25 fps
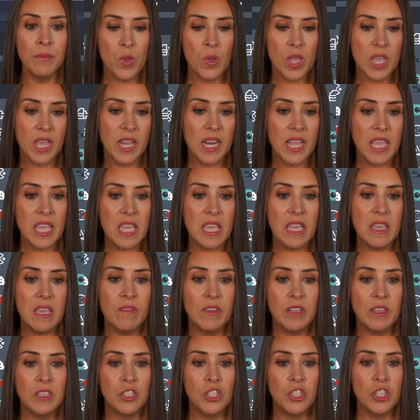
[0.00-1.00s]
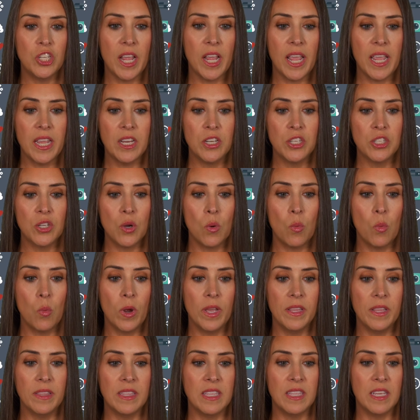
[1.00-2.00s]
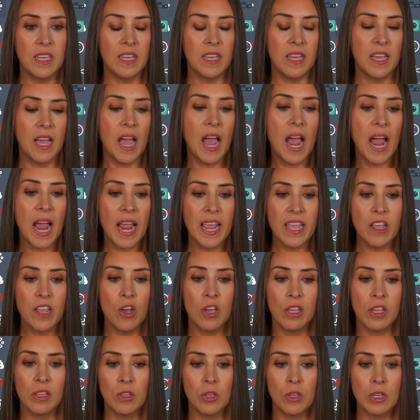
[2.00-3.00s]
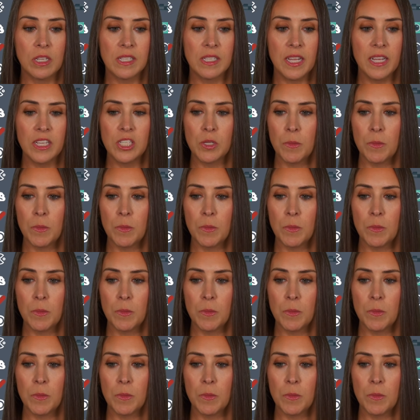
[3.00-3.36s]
We can even change what the icon looks like.